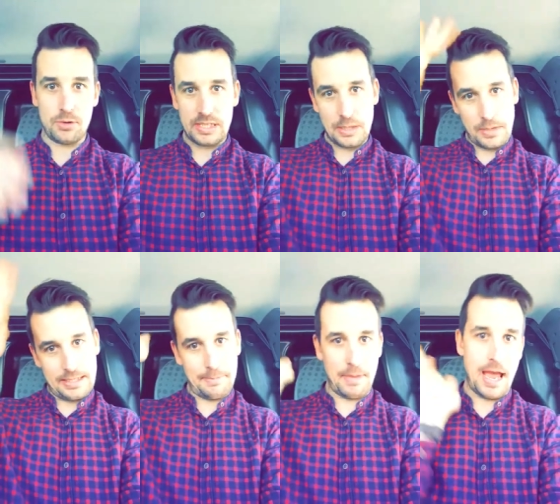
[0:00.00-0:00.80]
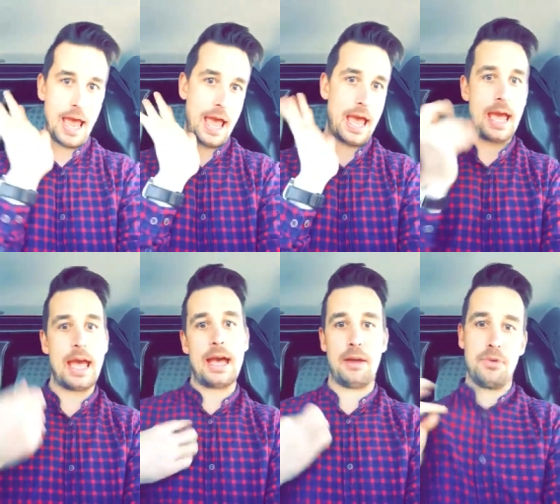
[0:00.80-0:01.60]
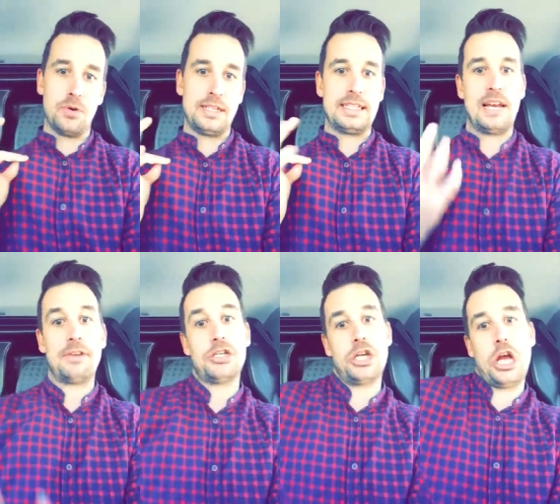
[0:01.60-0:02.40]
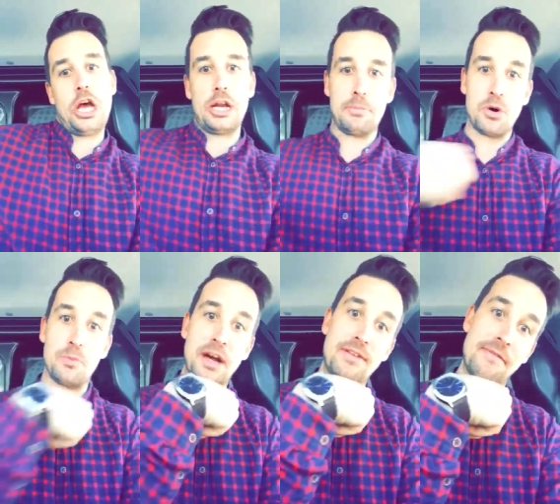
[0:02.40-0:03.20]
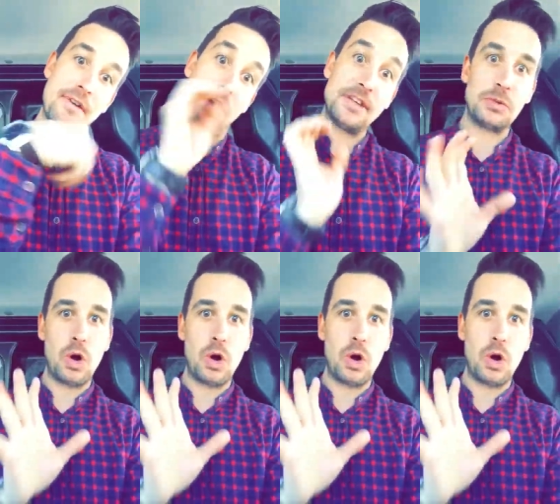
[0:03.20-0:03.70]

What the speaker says: So I did my hair and I put on his lovely shirt and I put on my grandfather's